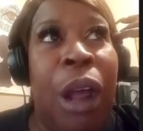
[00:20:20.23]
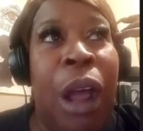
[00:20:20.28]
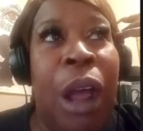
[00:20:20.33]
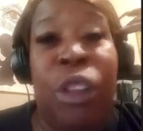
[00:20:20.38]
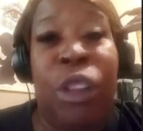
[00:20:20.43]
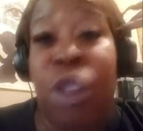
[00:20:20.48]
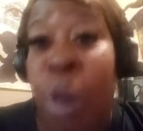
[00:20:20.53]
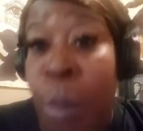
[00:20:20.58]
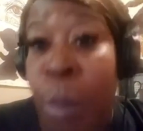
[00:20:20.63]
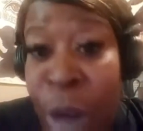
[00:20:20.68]

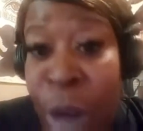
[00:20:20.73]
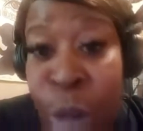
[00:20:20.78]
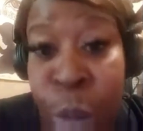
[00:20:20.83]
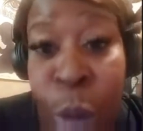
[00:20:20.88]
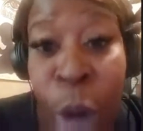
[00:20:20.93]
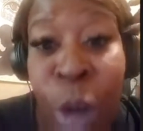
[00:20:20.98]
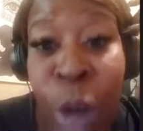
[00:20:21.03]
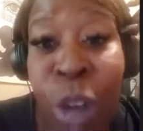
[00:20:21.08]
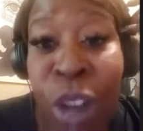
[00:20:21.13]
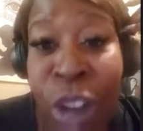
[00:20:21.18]
so much
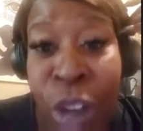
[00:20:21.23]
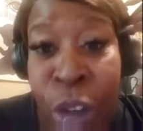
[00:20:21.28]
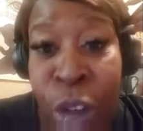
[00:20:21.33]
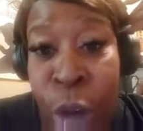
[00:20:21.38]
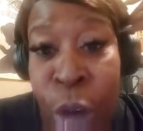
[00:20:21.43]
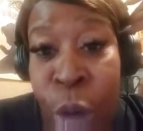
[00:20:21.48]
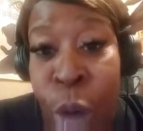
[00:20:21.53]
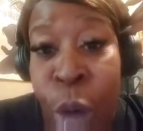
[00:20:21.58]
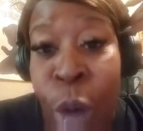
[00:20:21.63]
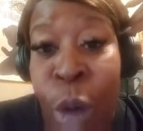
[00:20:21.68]
work to
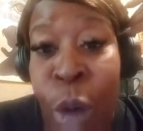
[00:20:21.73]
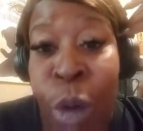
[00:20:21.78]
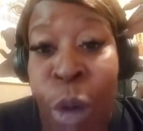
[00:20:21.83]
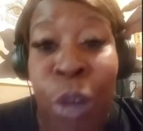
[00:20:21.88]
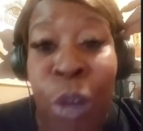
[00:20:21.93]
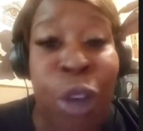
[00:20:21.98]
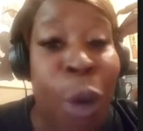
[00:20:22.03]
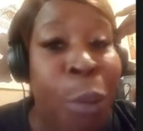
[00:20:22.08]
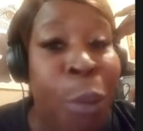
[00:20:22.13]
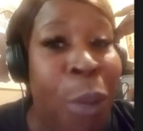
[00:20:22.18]
do,
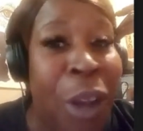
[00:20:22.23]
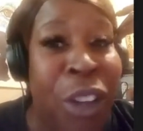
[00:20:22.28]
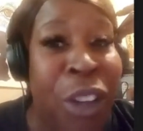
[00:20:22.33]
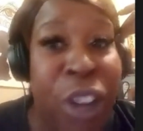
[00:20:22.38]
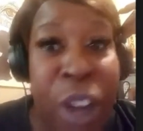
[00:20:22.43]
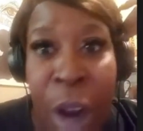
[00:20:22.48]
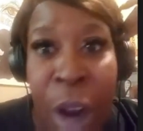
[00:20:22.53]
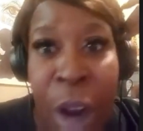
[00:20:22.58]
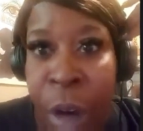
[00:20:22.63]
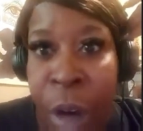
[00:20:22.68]
so much
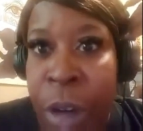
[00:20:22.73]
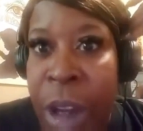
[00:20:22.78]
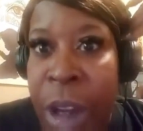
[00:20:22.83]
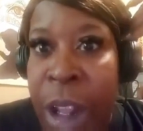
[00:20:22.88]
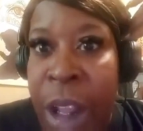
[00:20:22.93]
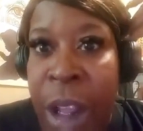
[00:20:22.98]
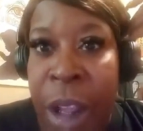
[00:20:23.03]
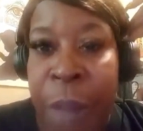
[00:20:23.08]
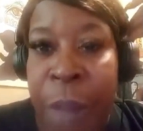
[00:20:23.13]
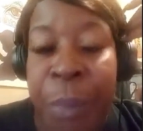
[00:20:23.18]

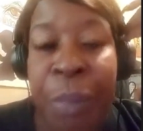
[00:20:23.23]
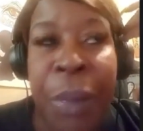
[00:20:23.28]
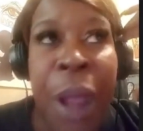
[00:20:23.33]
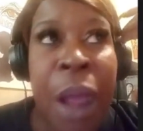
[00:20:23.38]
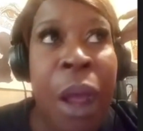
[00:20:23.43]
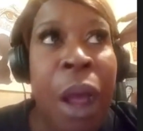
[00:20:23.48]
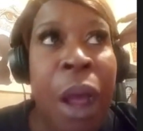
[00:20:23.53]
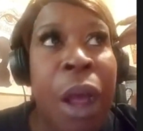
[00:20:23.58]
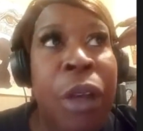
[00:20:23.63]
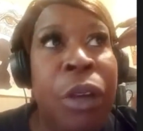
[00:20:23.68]
learning,
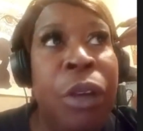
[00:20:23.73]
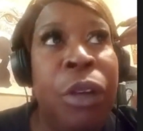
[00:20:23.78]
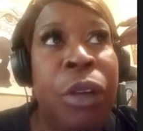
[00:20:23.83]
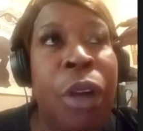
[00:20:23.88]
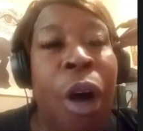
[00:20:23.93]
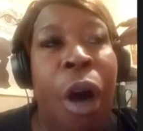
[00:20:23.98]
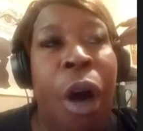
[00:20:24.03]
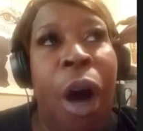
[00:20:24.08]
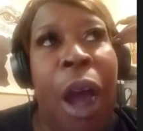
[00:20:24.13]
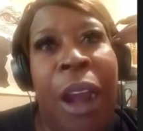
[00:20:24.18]
you
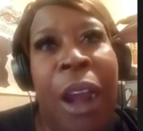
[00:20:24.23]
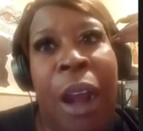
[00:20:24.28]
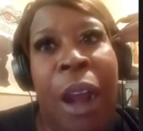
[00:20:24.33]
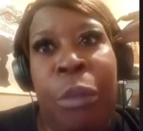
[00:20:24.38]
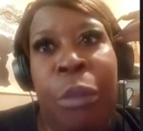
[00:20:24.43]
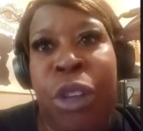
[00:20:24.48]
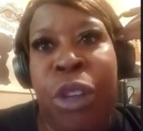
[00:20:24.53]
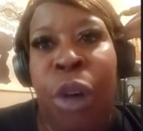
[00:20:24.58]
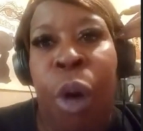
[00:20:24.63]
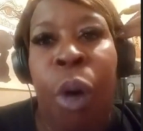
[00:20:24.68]
know, and
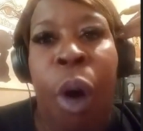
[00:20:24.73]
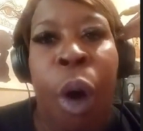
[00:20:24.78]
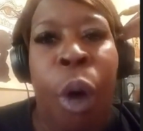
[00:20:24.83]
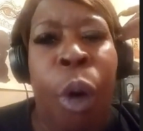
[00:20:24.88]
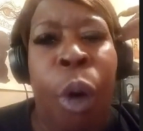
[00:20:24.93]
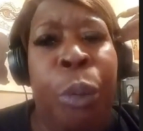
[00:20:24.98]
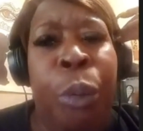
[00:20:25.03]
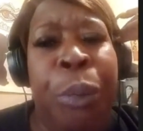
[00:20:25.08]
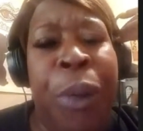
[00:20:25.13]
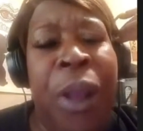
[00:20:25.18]
I'm so
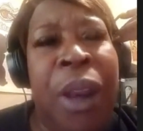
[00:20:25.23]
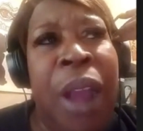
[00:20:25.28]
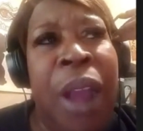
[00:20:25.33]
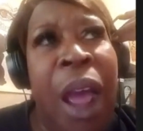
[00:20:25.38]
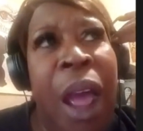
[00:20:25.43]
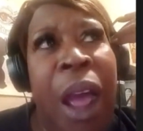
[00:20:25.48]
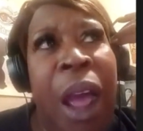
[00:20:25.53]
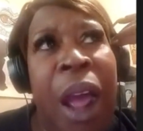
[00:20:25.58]
open.